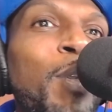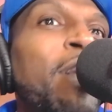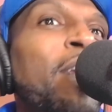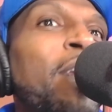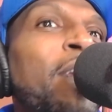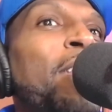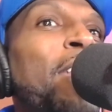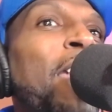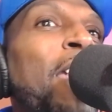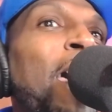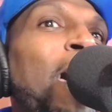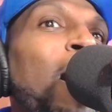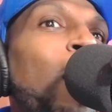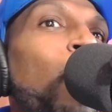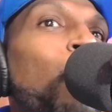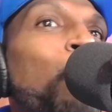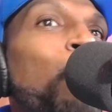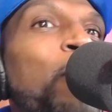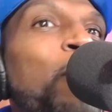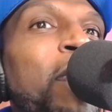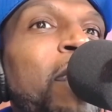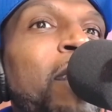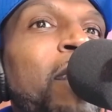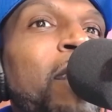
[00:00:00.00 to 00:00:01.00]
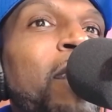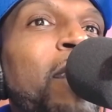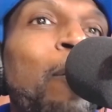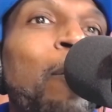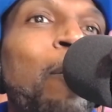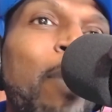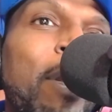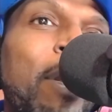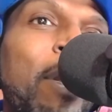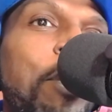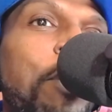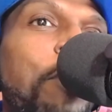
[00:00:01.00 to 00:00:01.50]
and now being up
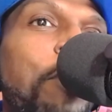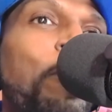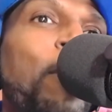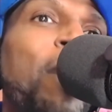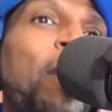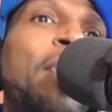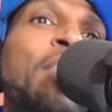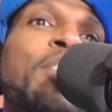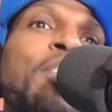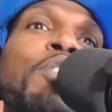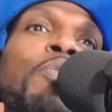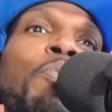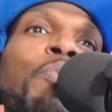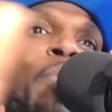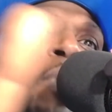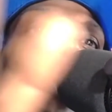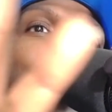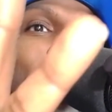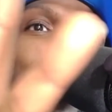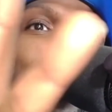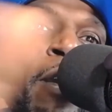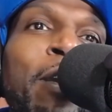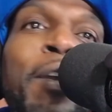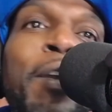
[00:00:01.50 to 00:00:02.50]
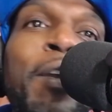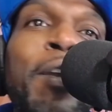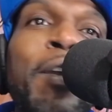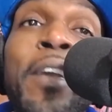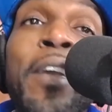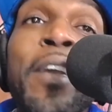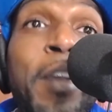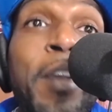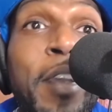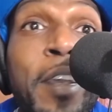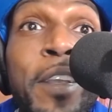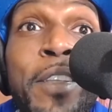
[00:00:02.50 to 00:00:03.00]
in a space where
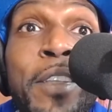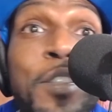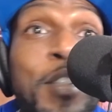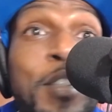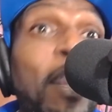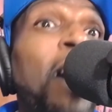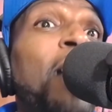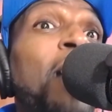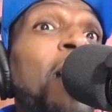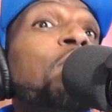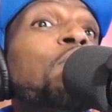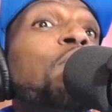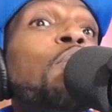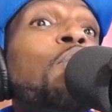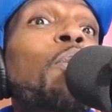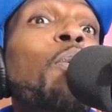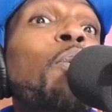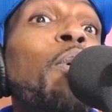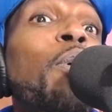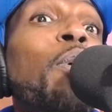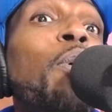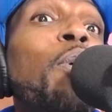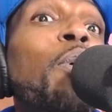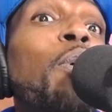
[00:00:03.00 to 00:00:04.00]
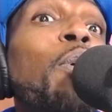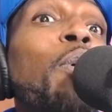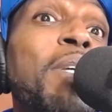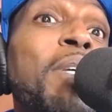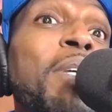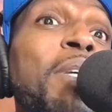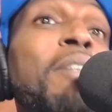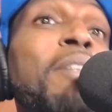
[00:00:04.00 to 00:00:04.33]
it's not so urban.